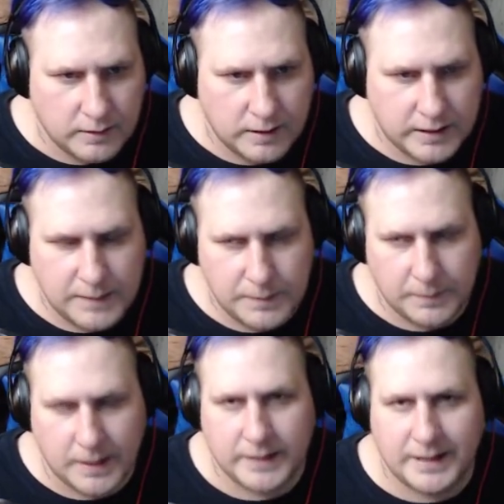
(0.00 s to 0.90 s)
And keep in
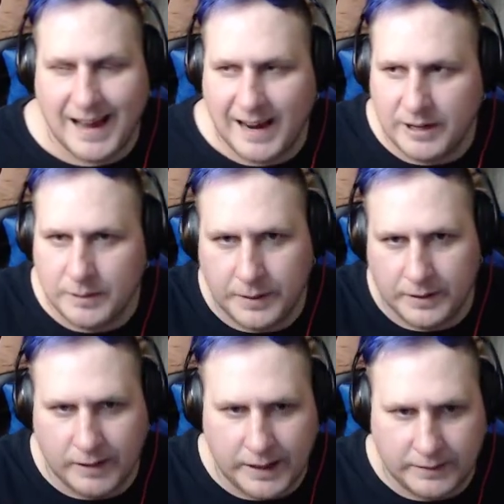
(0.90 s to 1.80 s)
mind, the higher the
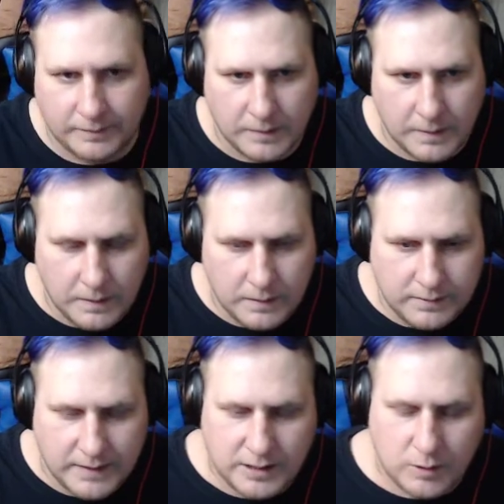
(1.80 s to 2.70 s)
bitrate
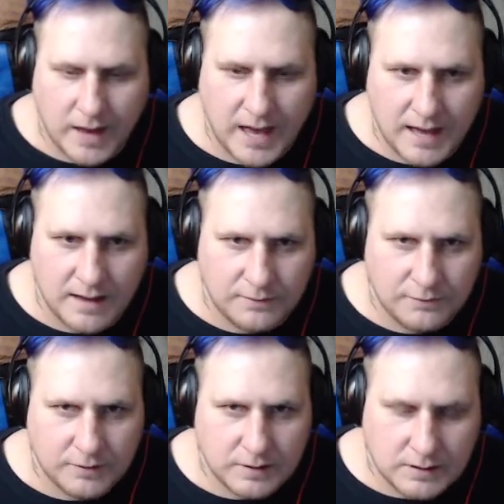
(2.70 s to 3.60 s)
that you
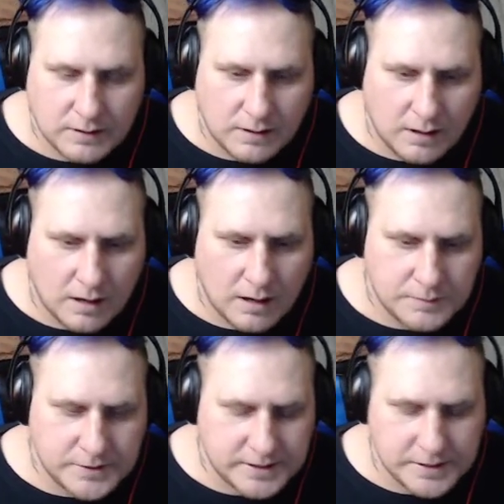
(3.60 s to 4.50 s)
have,
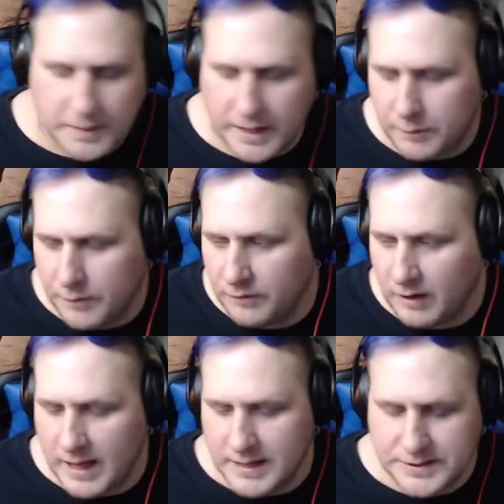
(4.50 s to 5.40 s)
say somebody with
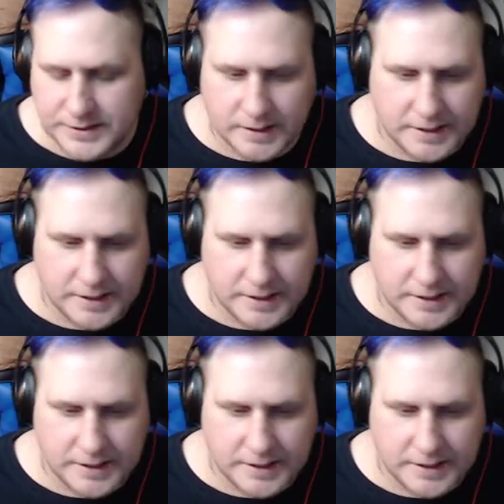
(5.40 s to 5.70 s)
less